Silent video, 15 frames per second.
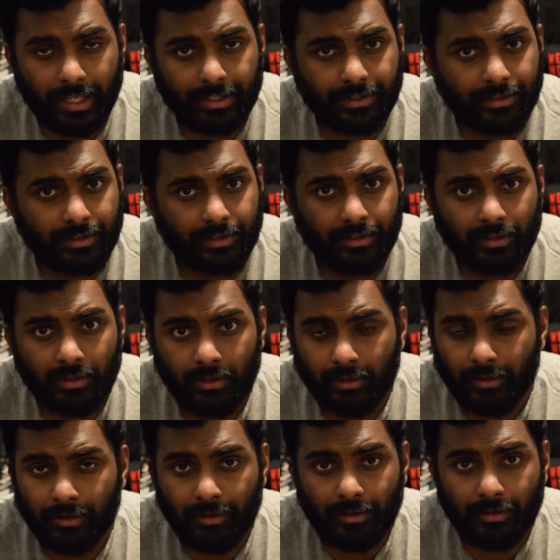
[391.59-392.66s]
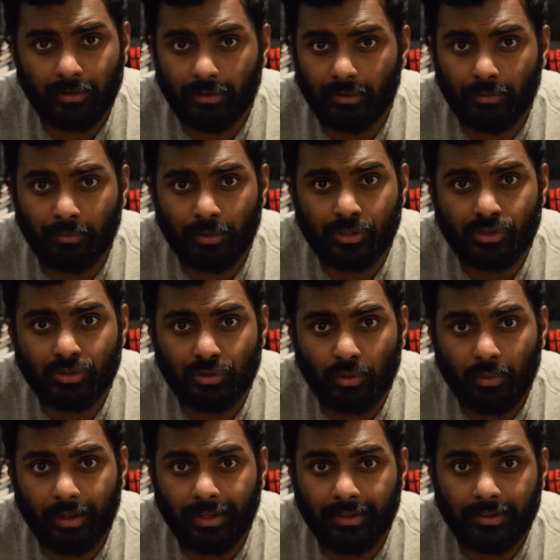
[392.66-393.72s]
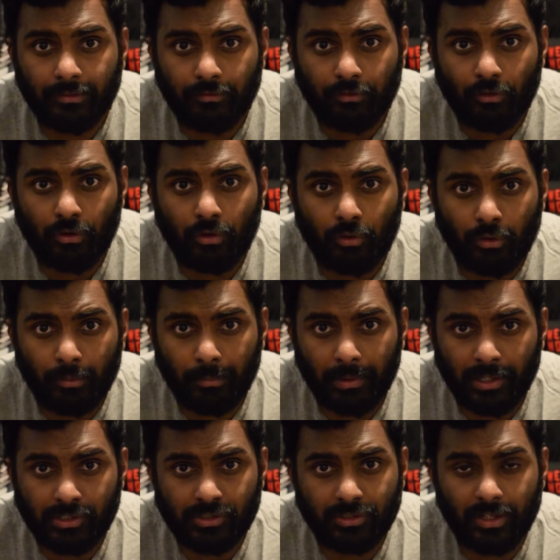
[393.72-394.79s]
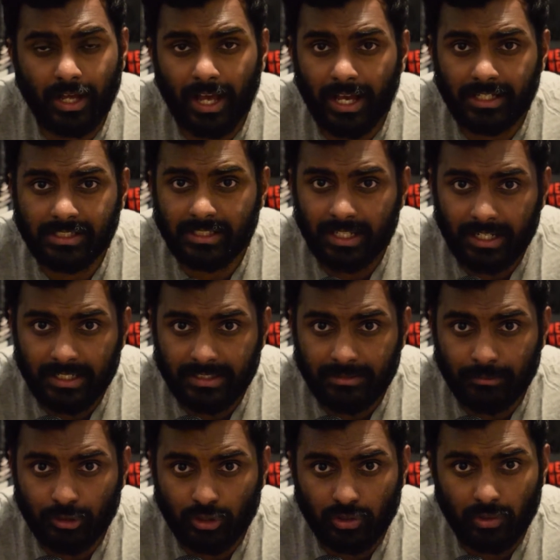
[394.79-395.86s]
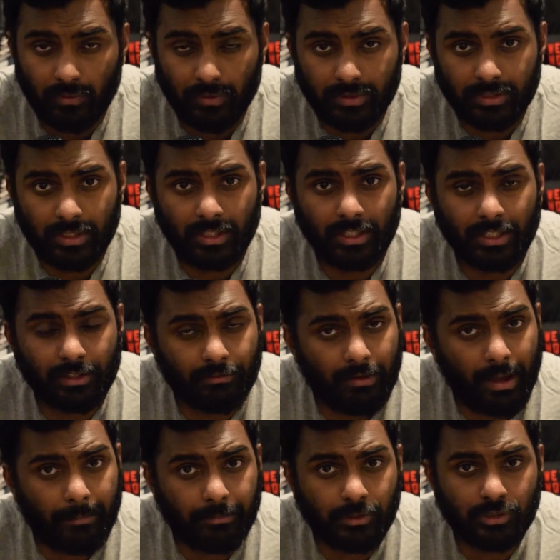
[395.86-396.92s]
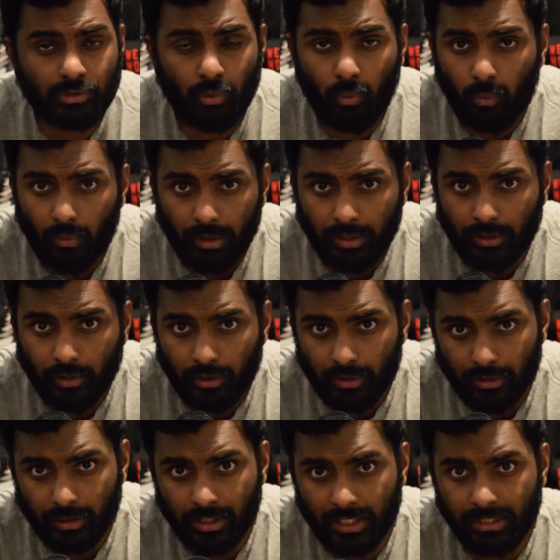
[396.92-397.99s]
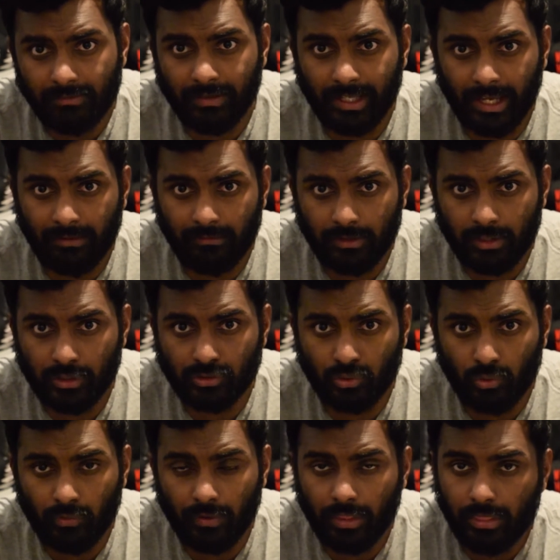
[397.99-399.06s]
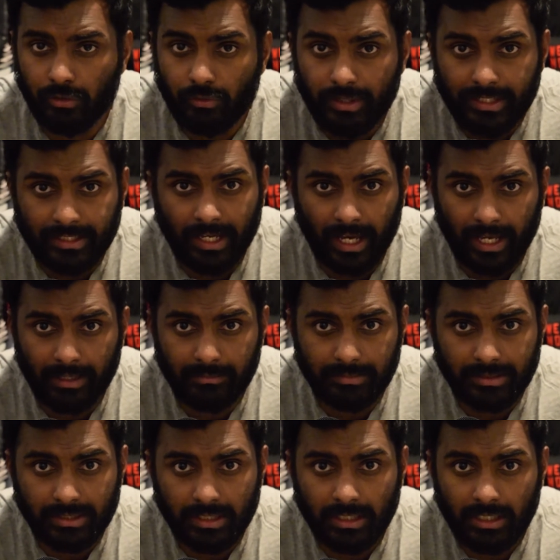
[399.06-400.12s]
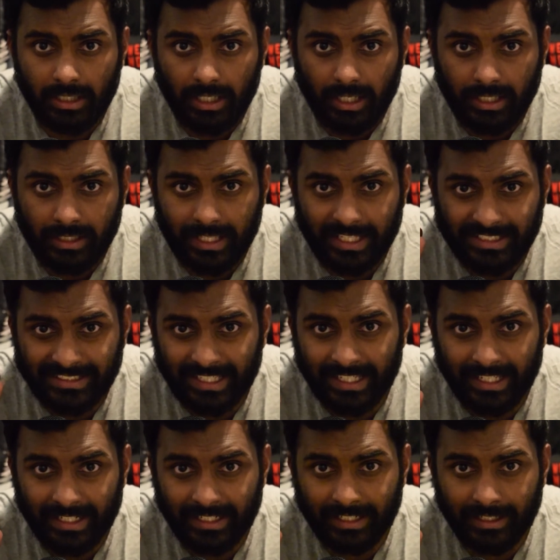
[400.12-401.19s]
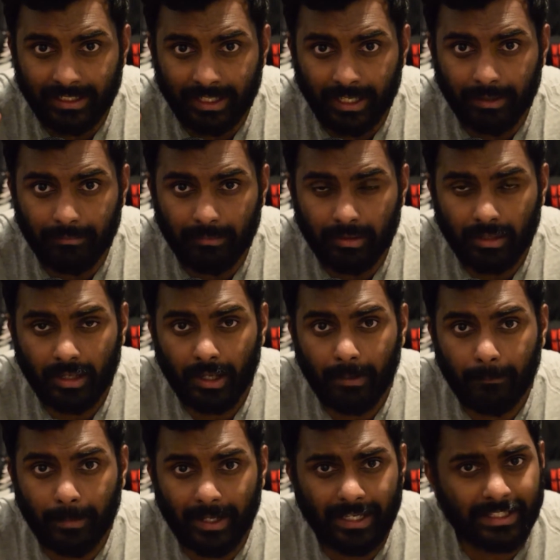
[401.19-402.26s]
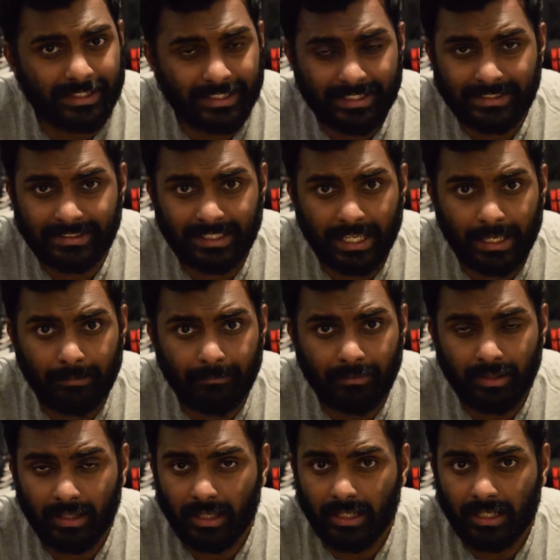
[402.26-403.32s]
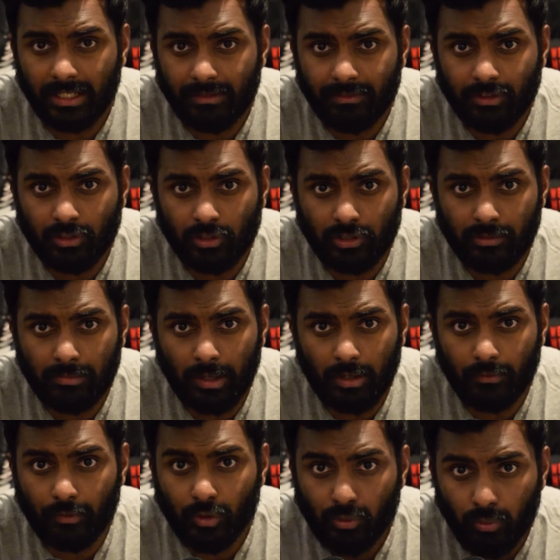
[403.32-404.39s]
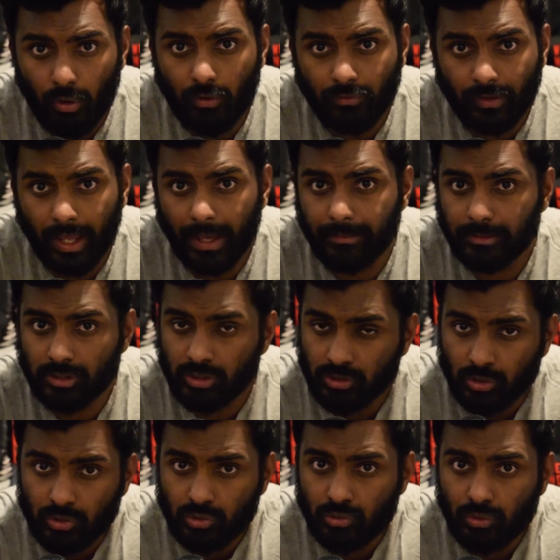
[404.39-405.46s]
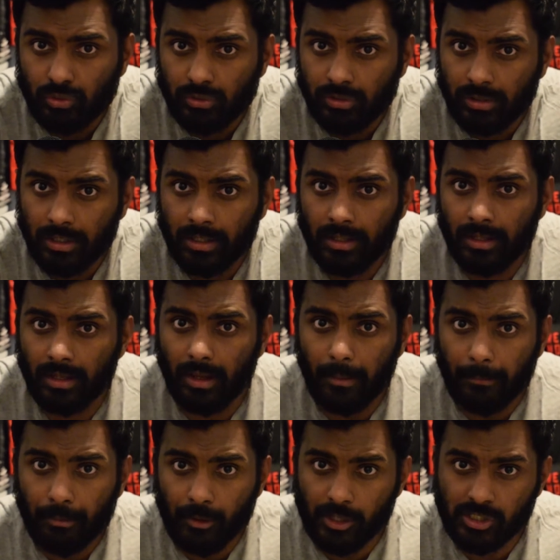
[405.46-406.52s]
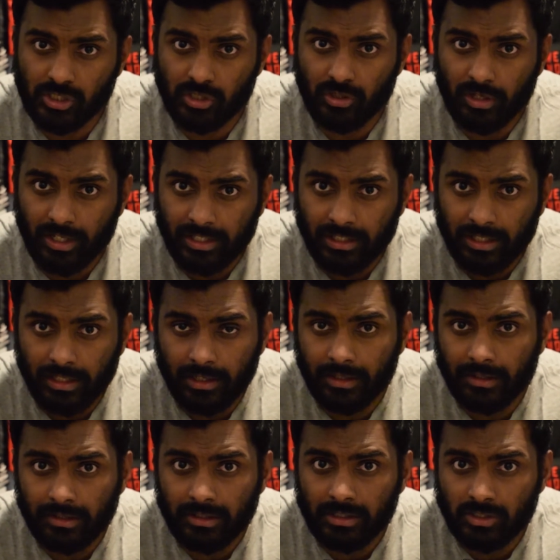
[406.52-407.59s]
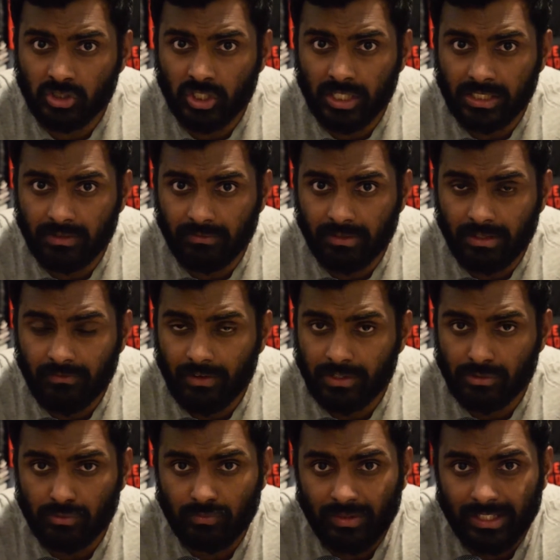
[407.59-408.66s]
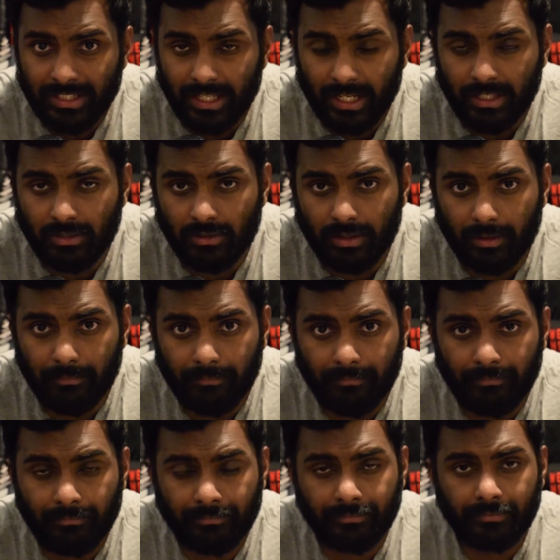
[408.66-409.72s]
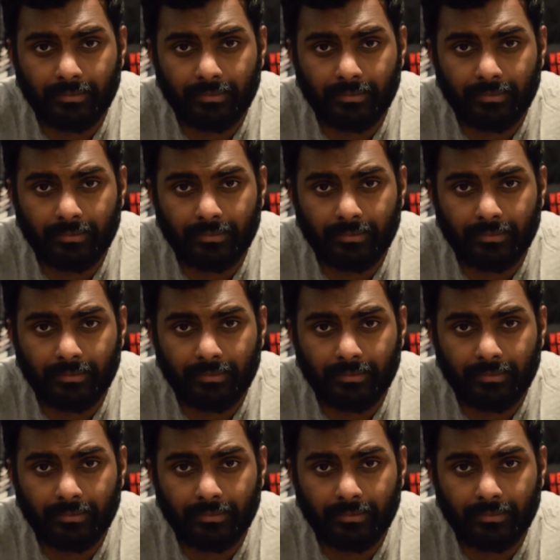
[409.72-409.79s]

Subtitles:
and wouldn't you know it, the full court pressure actually led to some turnovers. The Raptors only turned the Cleveland Cavaliers over 3 times in that second game, but in this game Cleveland turned the ball over 12 times. So you know the pressure and the change of defense was really getting to them.